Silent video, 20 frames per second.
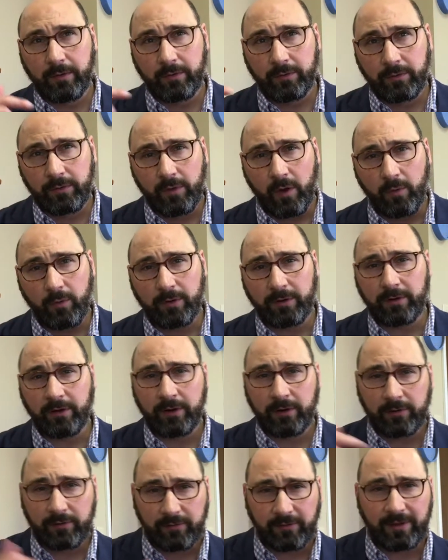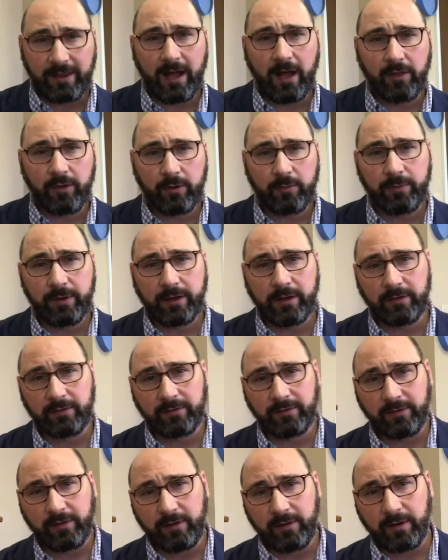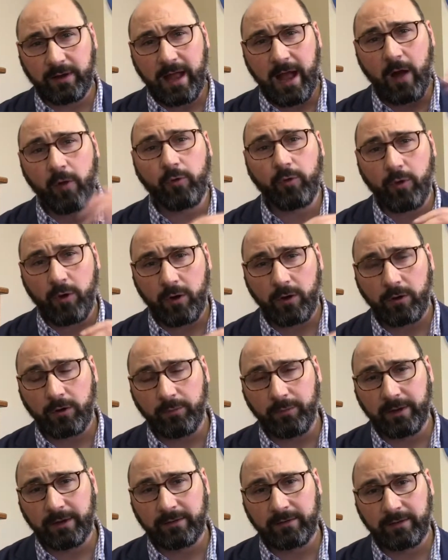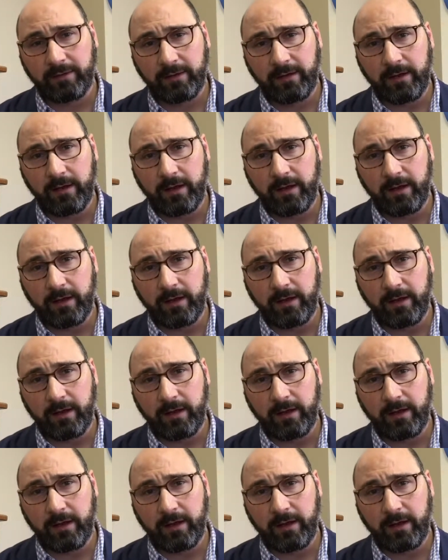no one hears the other because their counter argument